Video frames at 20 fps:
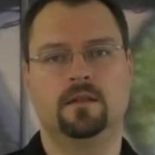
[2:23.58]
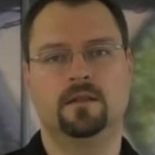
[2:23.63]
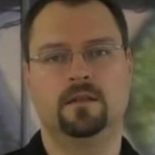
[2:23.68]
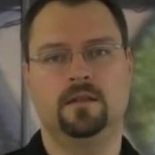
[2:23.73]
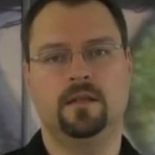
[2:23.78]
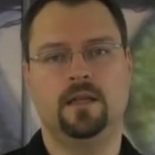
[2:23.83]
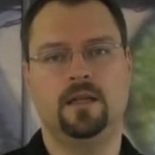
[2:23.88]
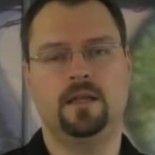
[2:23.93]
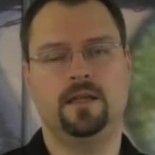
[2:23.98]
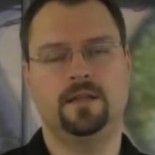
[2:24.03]

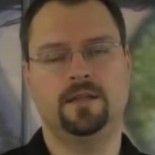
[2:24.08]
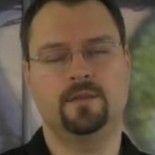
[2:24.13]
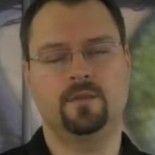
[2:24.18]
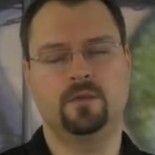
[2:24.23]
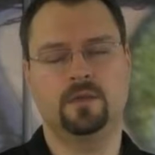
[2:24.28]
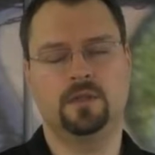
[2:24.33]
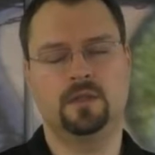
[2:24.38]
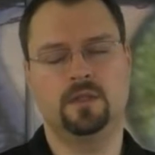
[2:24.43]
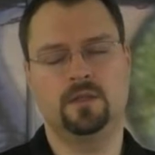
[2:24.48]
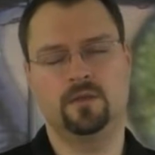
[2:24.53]
The eyes
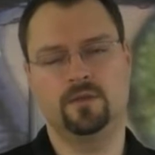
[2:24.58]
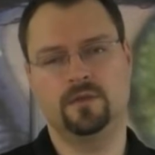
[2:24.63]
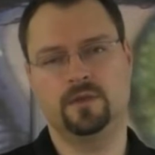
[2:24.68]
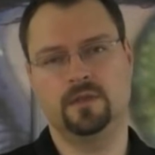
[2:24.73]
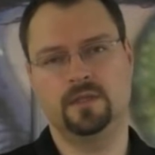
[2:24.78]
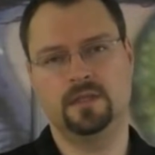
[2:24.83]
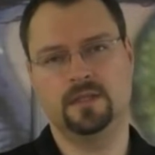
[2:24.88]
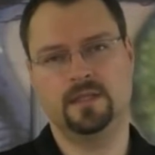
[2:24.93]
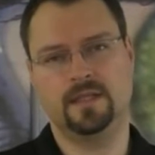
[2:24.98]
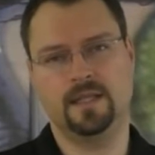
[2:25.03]
will close
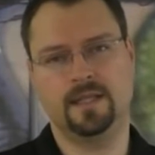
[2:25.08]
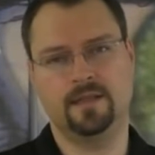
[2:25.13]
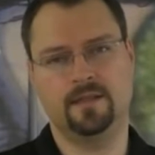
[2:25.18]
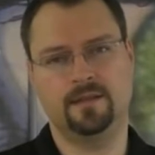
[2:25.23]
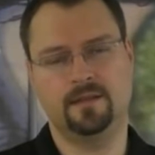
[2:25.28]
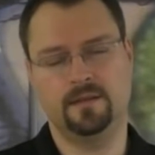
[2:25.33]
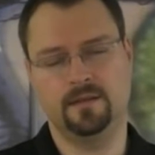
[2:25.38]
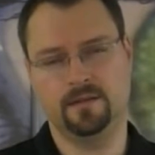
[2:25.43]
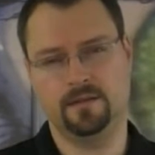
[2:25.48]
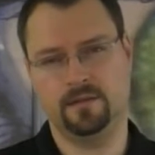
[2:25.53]
and they
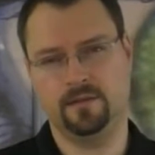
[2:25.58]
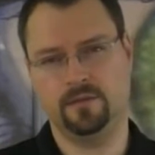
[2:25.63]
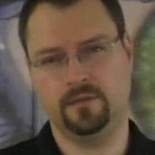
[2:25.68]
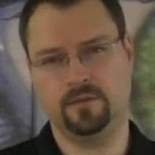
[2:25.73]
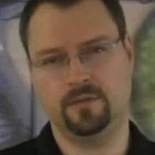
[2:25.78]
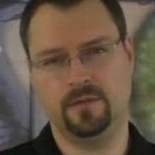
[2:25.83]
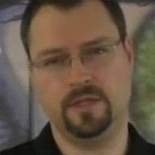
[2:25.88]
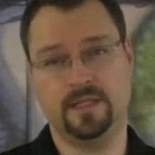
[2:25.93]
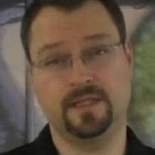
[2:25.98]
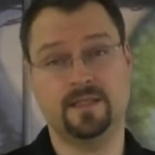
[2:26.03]
get into a
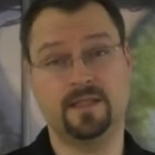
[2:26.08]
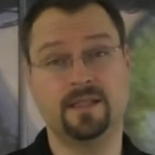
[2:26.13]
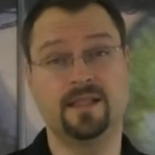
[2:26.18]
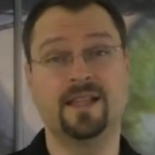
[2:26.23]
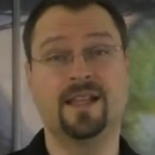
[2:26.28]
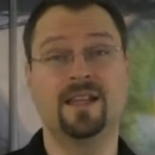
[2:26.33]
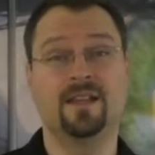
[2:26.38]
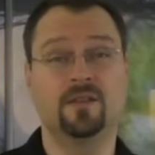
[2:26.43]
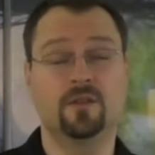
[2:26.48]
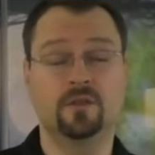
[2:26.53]
trance, and
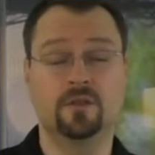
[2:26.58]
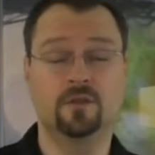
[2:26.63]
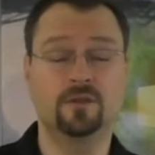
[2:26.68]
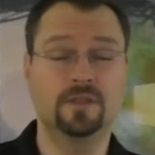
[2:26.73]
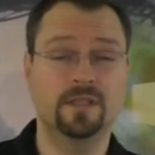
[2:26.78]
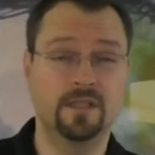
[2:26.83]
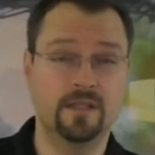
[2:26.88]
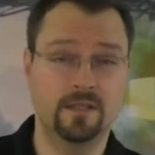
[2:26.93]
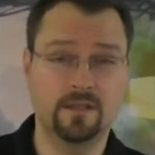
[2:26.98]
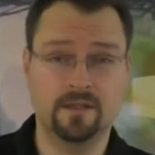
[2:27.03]
not
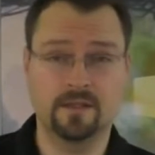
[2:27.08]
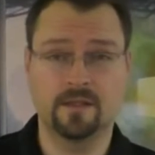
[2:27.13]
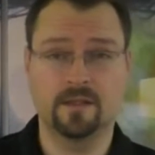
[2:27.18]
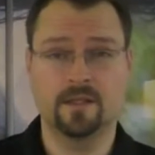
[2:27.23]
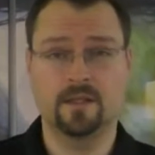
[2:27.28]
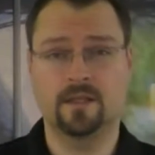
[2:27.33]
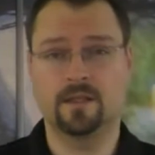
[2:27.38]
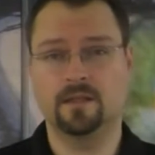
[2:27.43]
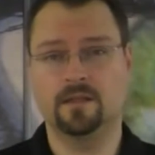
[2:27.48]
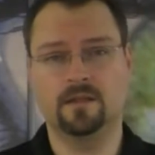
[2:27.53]
only a
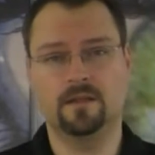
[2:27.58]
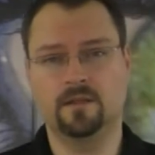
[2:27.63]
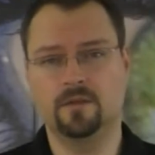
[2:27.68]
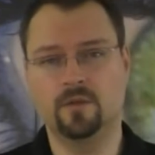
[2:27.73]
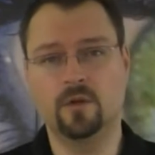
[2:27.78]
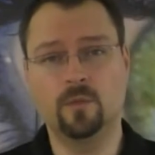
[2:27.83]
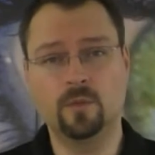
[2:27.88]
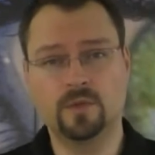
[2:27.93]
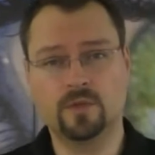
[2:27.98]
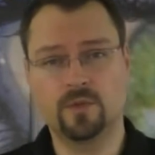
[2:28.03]

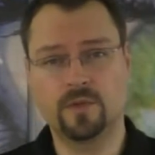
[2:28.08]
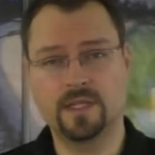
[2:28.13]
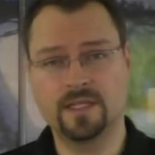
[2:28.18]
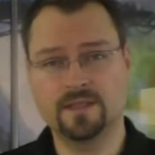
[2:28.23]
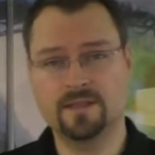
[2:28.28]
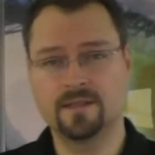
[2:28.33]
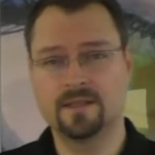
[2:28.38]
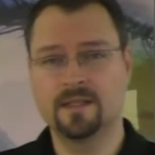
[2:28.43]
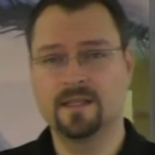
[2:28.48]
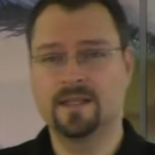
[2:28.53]
normal
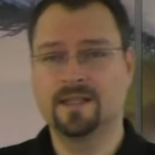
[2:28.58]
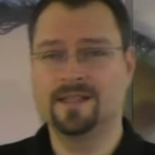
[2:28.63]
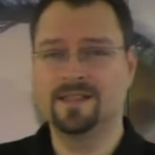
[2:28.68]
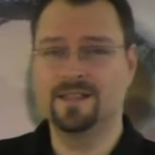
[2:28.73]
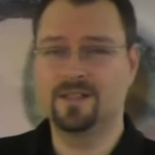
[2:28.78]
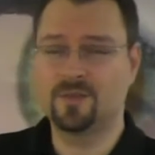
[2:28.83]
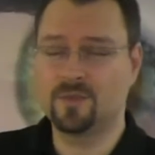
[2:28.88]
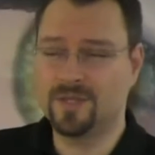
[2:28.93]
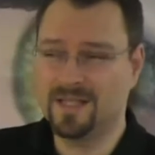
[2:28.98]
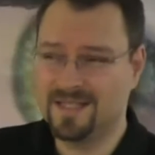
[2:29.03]
trance, in
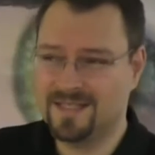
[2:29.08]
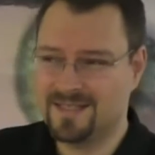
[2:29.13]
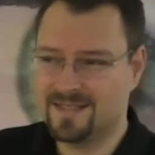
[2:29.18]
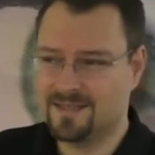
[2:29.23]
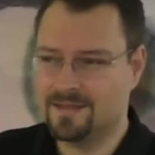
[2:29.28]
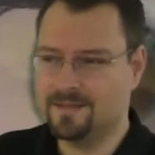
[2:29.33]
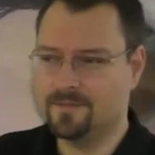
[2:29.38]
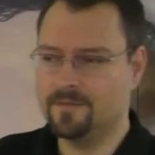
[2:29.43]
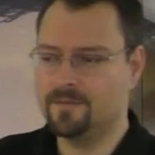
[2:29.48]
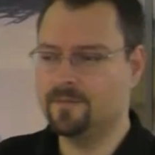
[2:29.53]
a trance
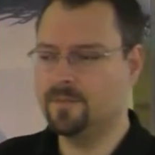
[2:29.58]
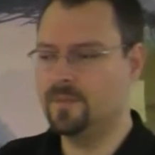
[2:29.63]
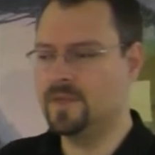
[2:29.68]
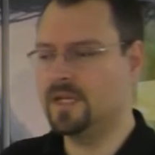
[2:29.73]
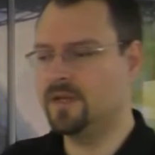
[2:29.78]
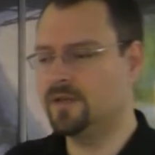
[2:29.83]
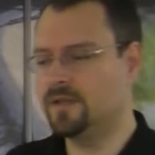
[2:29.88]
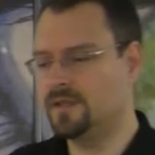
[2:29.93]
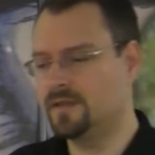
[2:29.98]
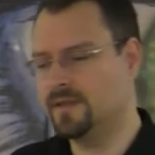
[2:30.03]

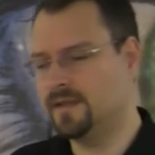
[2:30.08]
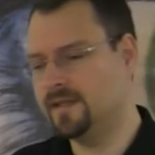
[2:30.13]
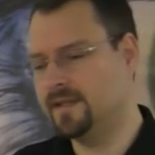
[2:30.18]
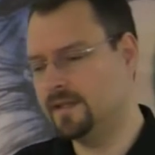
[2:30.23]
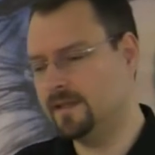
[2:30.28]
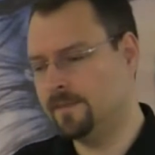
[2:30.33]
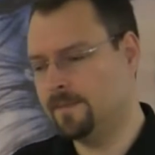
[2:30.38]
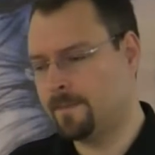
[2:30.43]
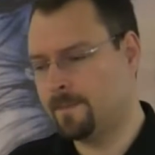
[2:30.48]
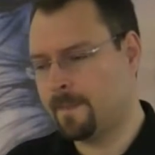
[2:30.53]
where
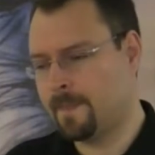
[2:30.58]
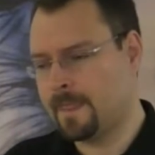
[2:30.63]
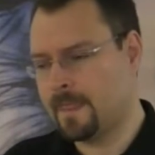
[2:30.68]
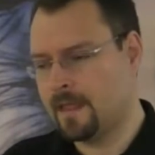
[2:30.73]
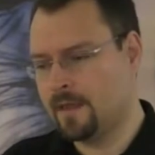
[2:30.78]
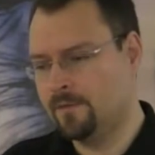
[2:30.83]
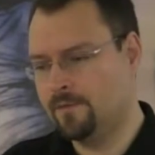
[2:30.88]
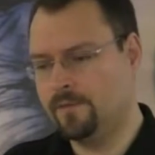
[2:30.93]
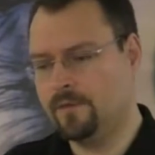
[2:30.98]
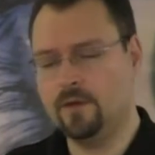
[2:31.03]
they
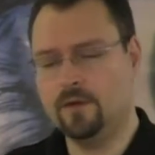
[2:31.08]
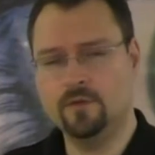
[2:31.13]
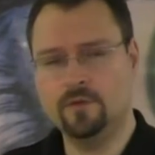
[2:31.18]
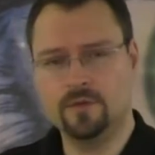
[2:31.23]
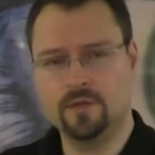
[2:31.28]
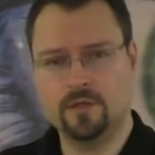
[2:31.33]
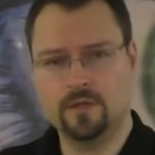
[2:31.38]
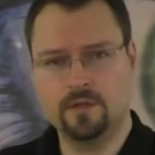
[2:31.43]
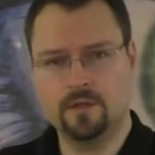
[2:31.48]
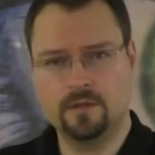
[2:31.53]
follow
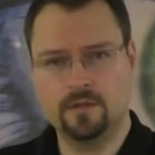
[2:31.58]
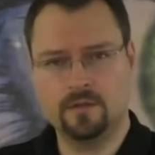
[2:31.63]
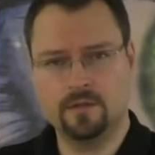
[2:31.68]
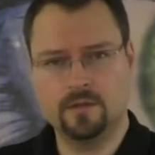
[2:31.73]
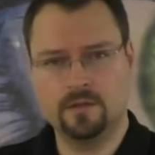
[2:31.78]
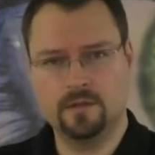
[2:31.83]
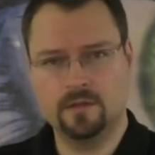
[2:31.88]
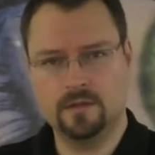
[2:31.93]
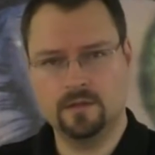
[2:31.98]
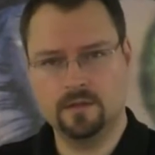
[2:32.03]
your
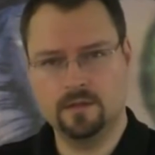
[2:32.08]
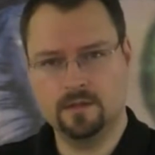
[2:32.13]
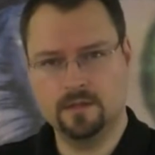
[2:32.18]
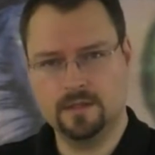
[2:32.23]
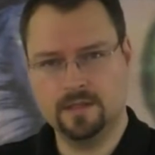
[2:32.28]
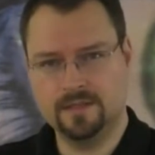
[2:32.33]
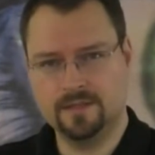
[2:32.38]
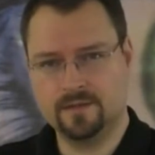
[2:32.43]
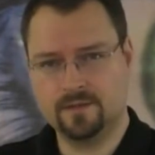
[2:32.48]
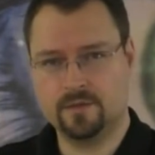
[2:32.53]

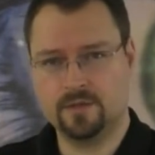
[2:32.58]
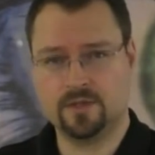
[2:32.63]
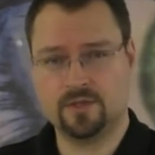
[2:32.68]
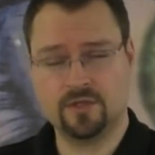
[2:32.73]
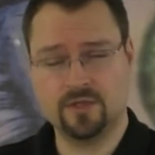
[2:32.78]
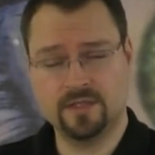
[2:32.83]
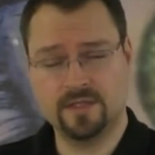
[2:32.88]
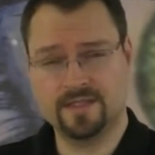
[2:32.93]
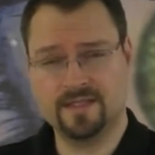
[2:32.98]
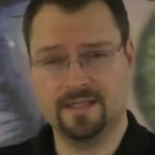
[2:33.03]

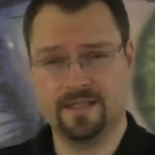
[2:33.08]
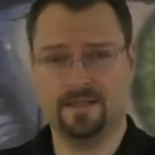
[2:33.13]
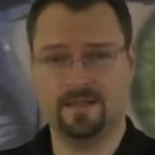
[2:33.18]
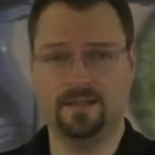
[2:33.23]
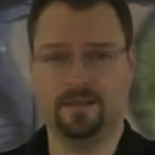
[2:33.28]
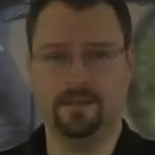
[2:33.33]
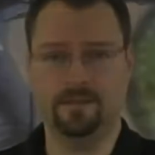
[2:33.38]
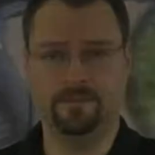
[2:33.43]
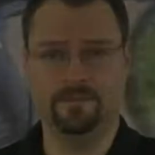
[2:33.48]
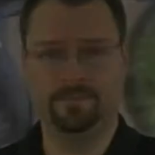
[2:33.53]
instruction
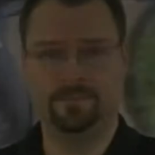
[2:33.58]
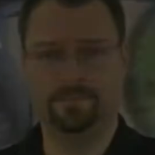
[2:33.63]
exactly.